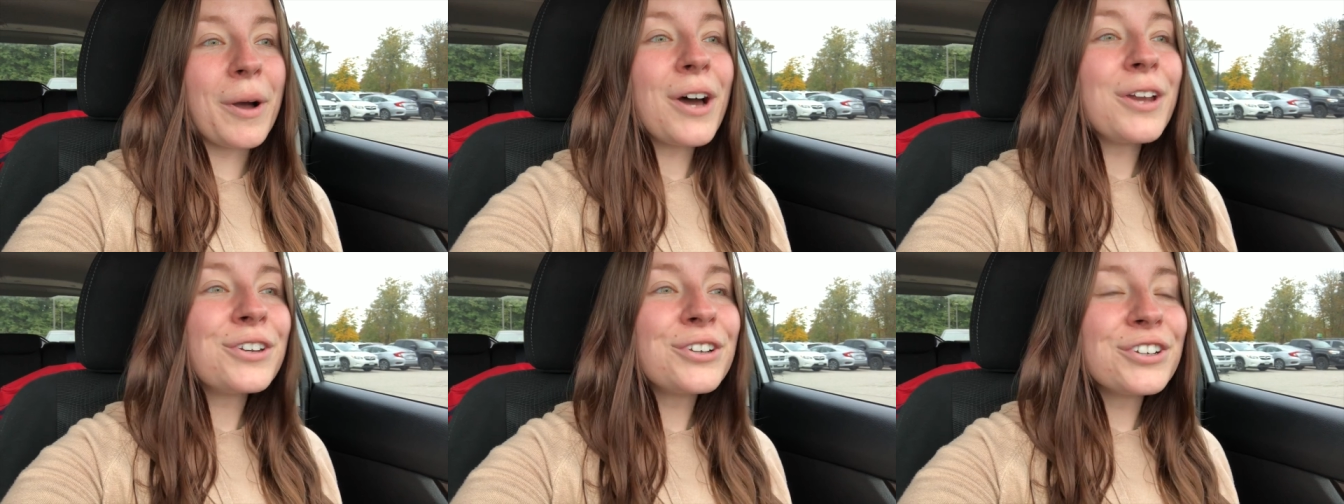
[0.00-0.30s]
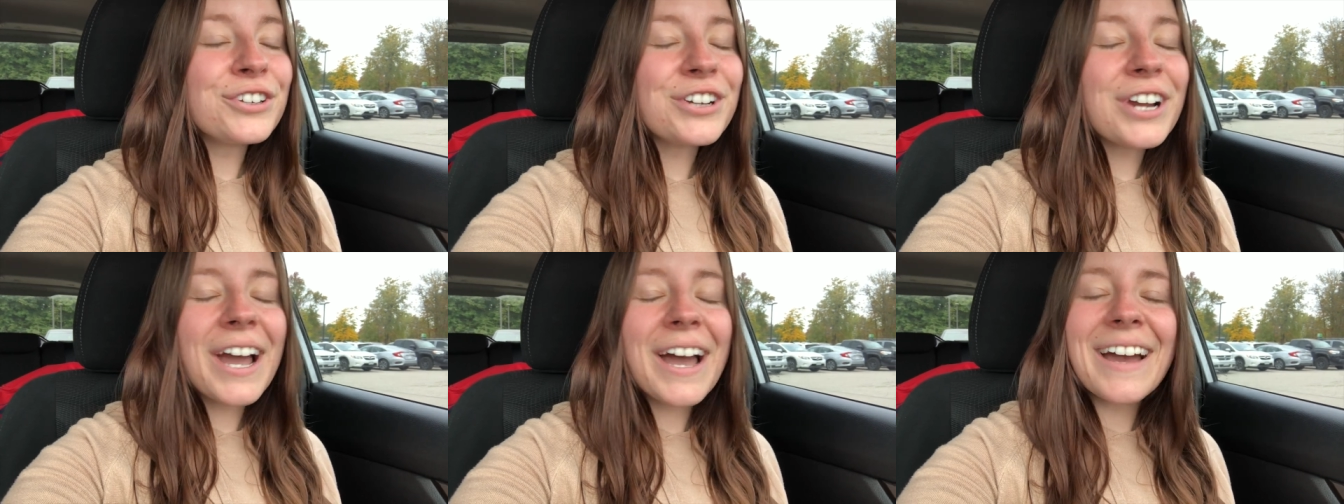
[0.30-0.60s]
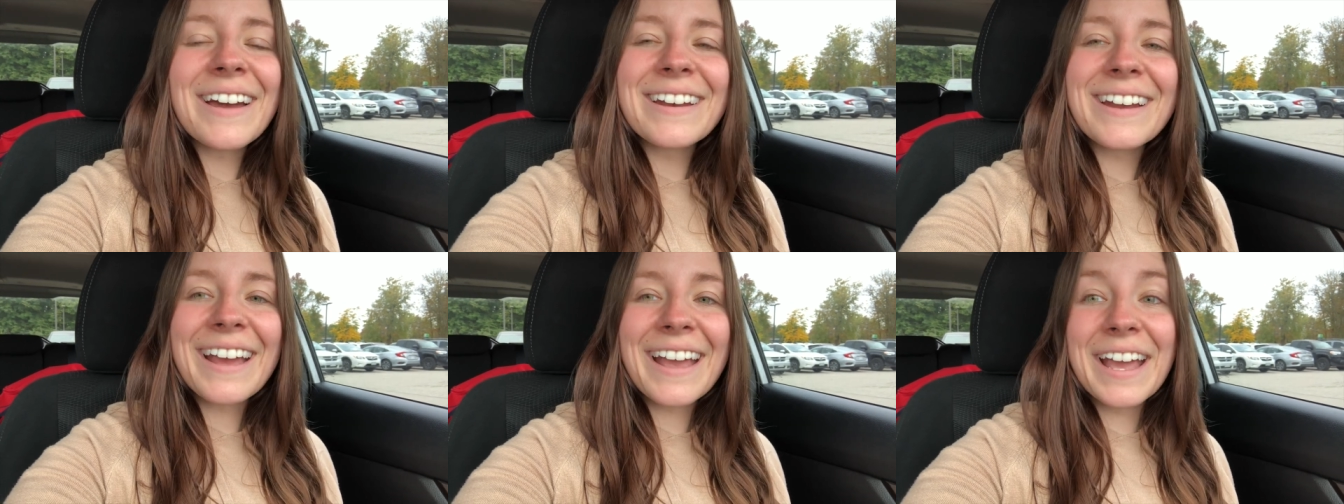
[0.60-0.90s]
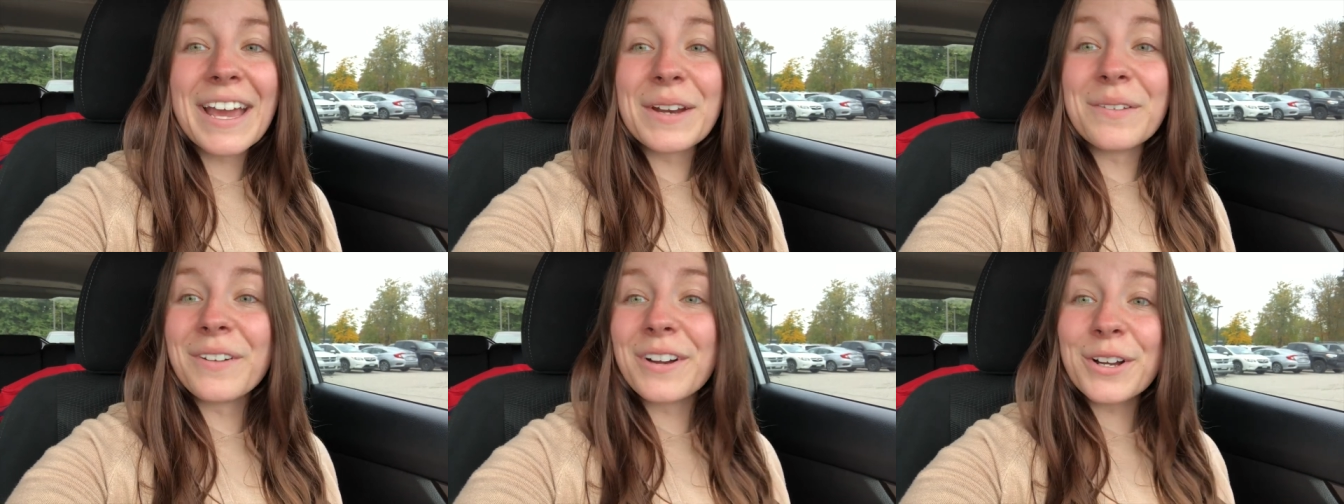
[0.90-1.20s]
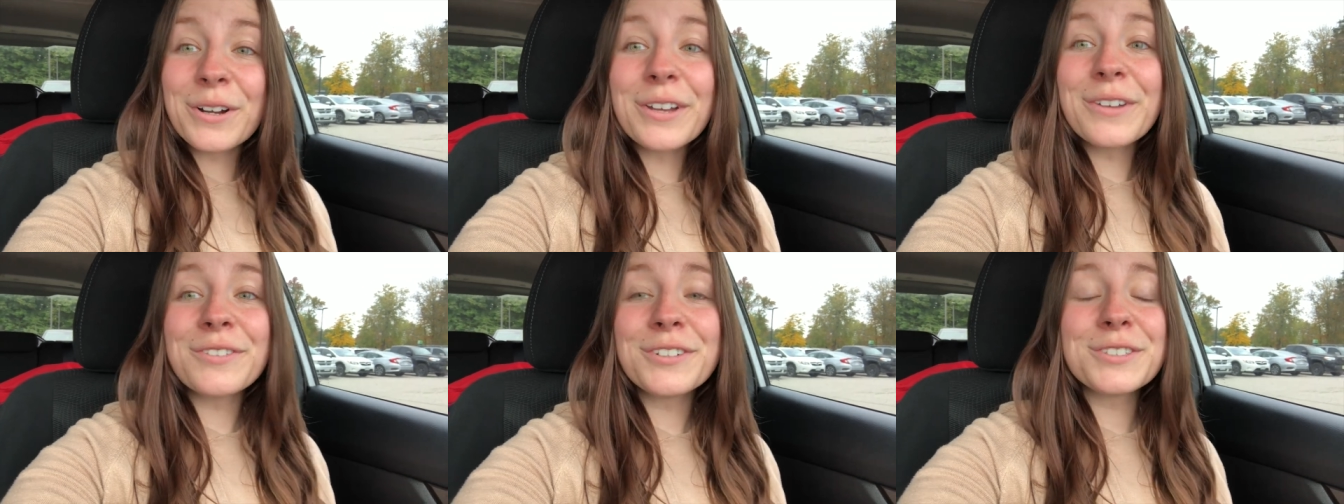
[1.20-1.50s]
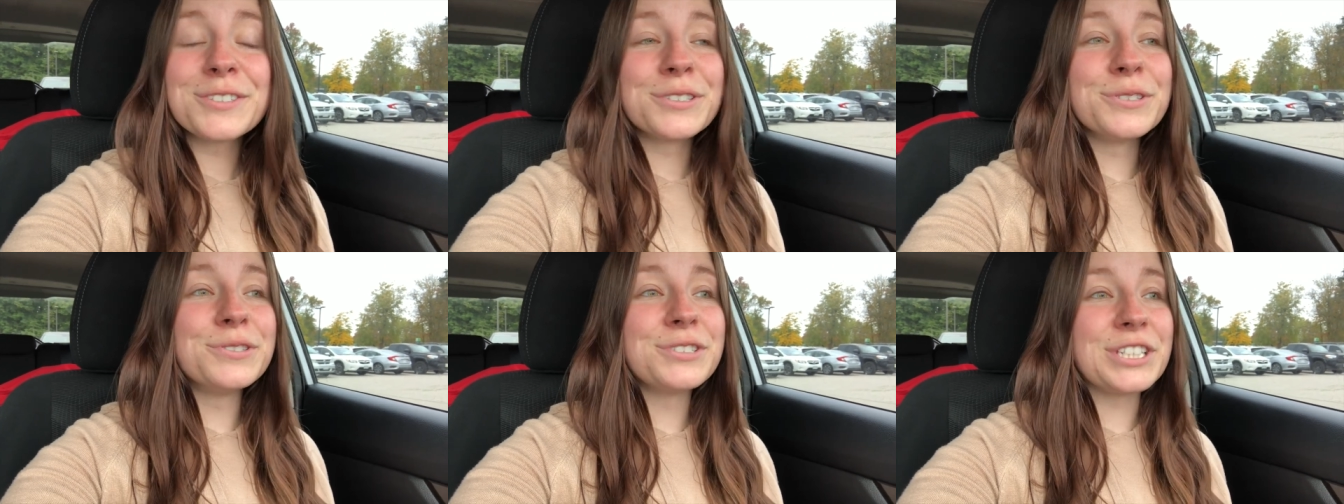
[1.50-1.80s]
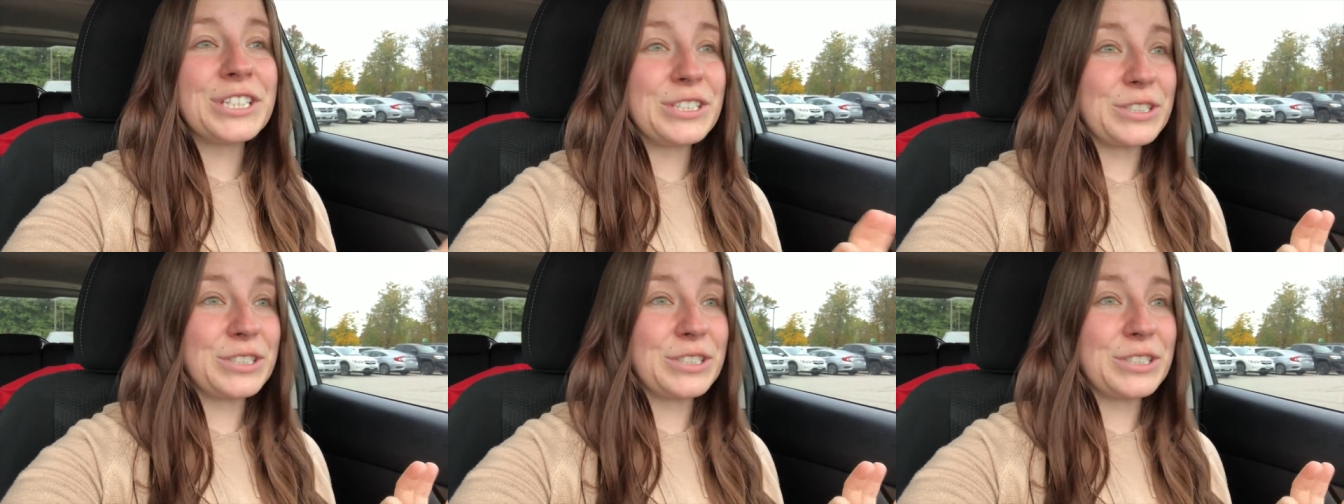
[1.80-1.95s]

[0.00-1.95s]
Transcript: undergrad and we're going for sushi,